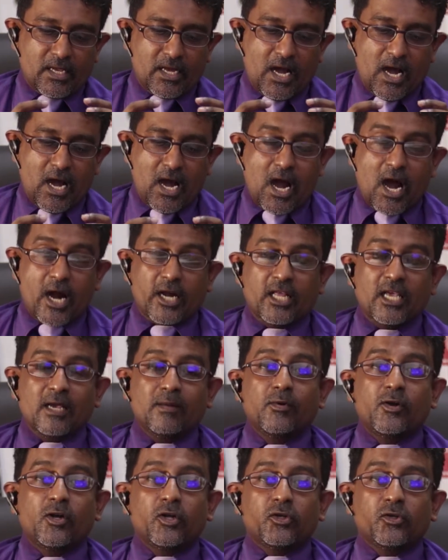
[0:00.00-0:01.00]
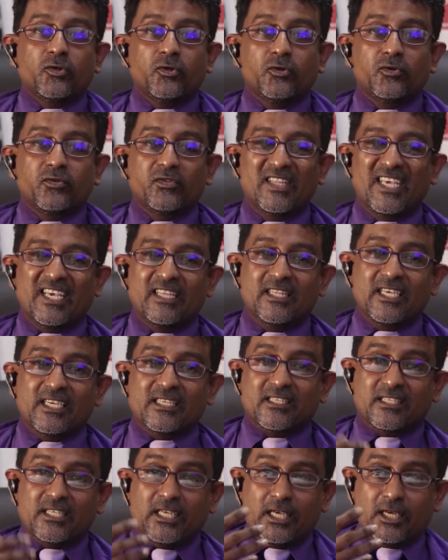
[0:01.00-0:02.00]
are unable to, they
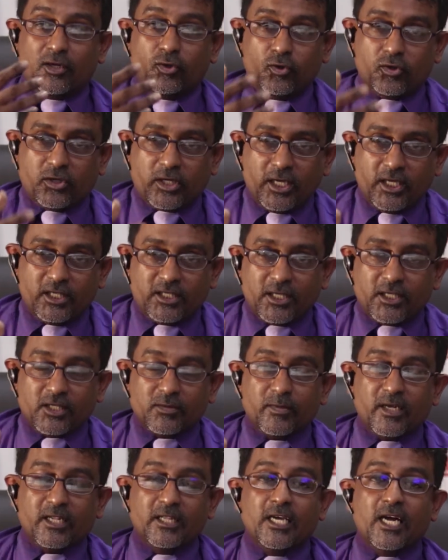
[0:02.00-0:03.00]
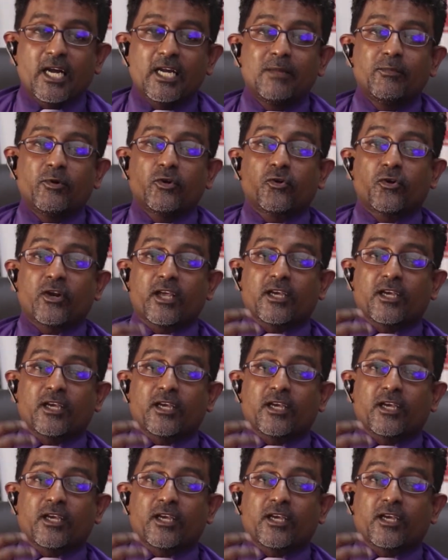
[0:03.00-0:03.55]
see good teachers but they are unable to